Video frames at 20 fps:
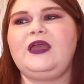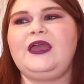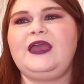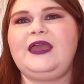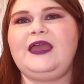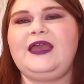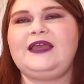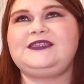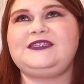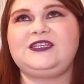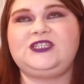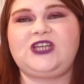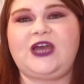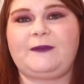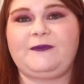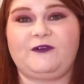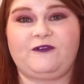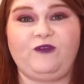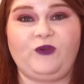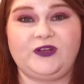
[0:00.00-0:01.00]
it's in
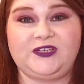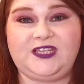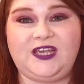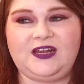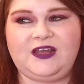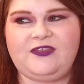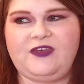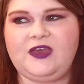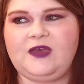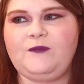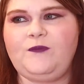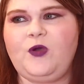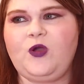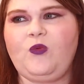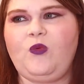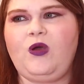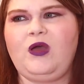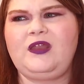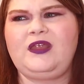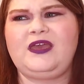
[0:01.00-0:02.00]
chapter 14, I think, in book
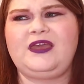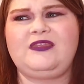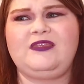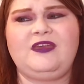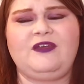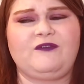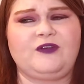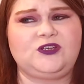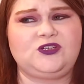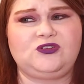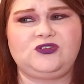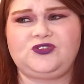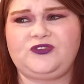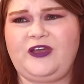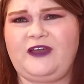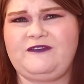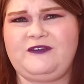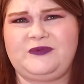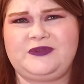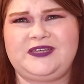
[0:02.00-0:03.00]
1. In the original
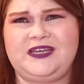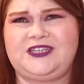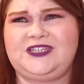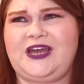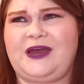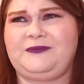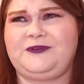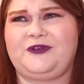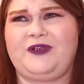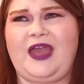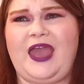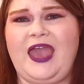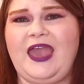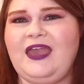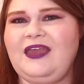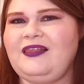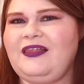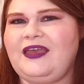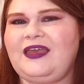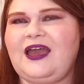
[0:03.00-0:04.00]
draft, it was like chapter
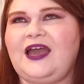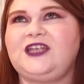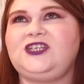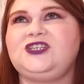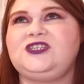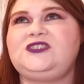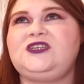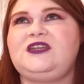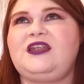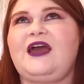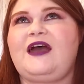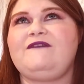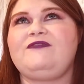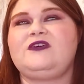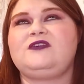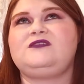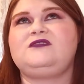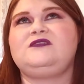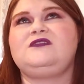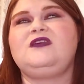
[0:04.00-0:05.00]
8. Like, I just didn't have
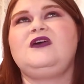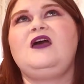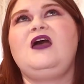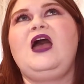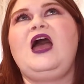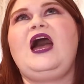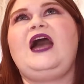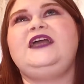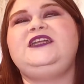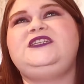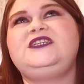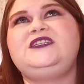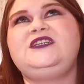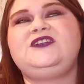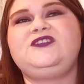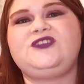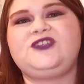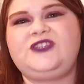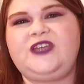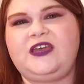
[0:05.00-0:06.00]
this. I didn't
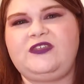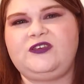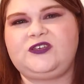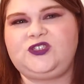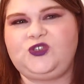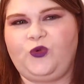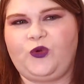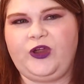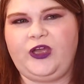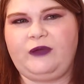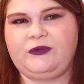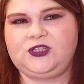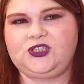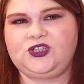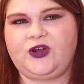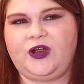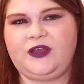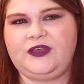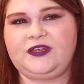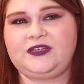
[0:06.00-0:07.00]
understand the story I was
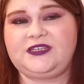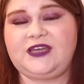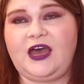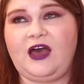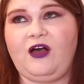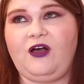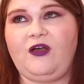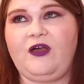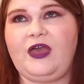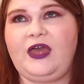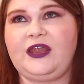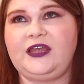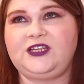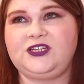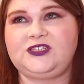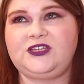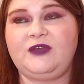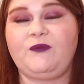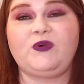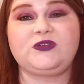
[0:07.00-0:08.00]
trying to tell, and
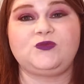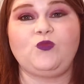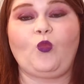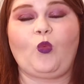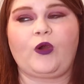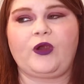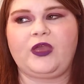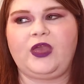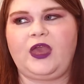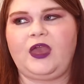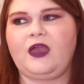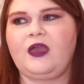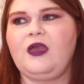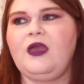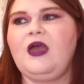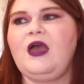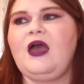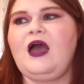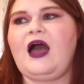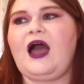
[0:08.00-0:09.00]
it wasn't working.
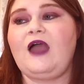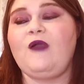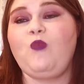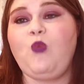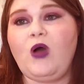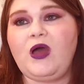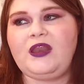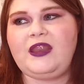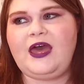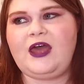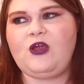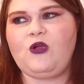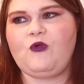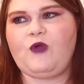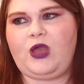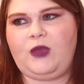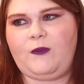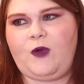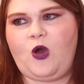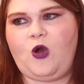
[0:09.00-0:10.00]
I won
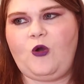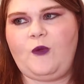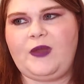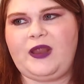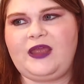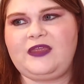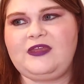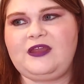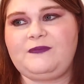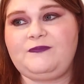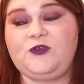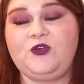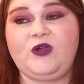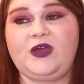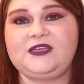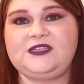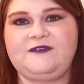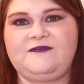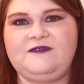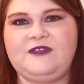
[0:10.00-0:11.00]
NaNoWriMo, but I ended up, you
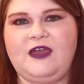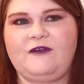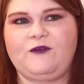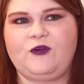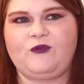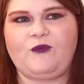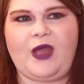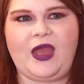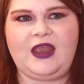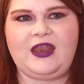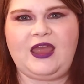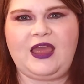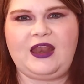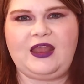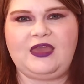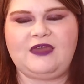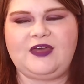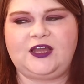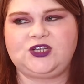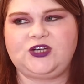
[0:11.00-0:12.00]
guys have never read
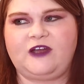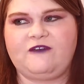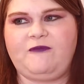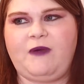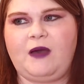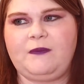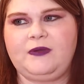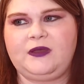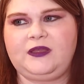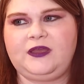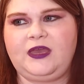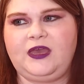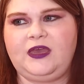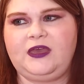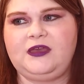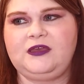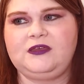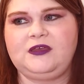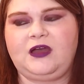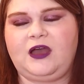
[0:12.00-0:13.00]
any of that draft publicly.